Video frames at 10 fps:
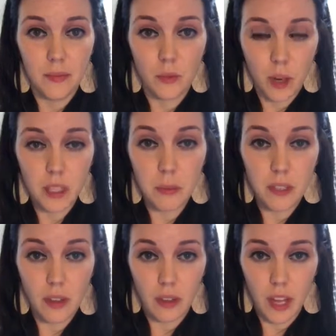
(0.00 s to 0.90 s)

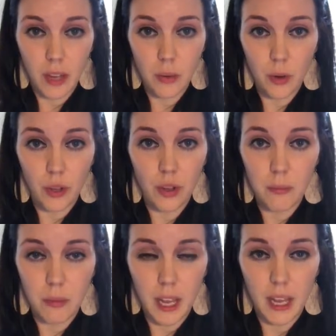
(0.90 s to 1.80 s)
recipes online where you
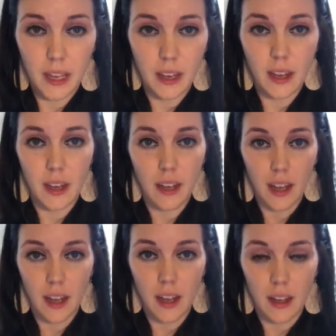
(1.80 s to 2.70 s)
can make
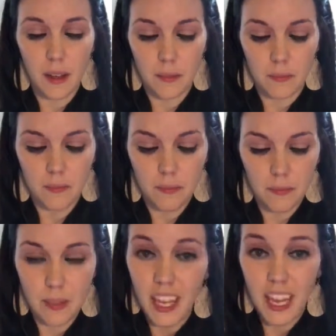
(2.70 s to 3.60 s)

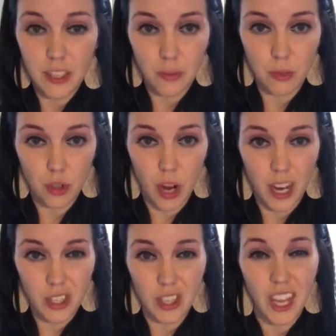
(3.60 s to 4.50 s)
cakes from
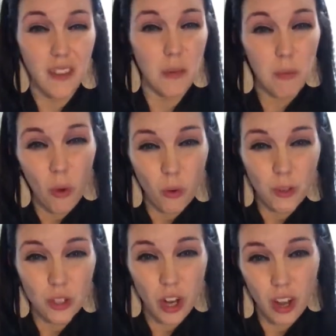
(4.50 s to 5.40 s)
scratch. They have a
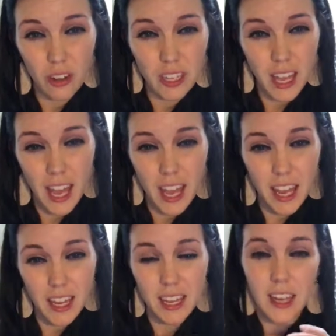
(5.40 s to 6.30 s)
molten chocolate
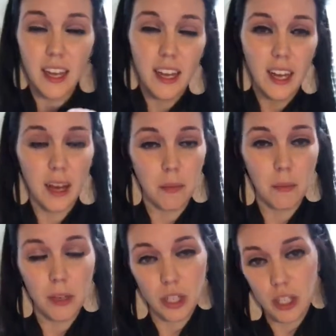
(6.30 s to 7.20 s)
cake, a
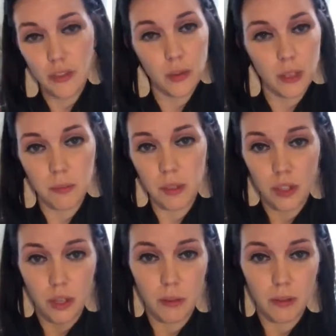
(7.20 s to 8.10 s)
bunch of different recipes that
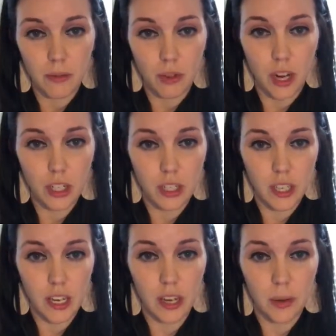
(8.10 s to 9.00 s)
you can make from scratch
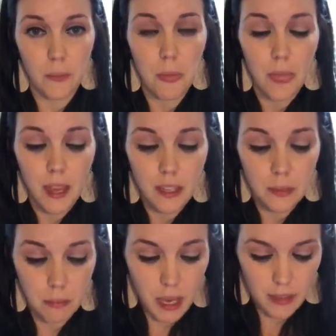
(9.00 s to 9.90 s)
inside here. It's
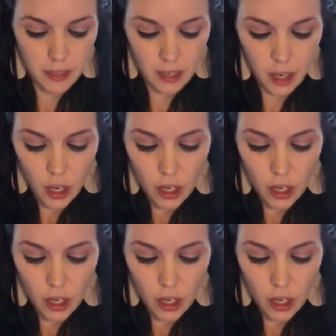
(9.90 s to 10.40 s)
amazing.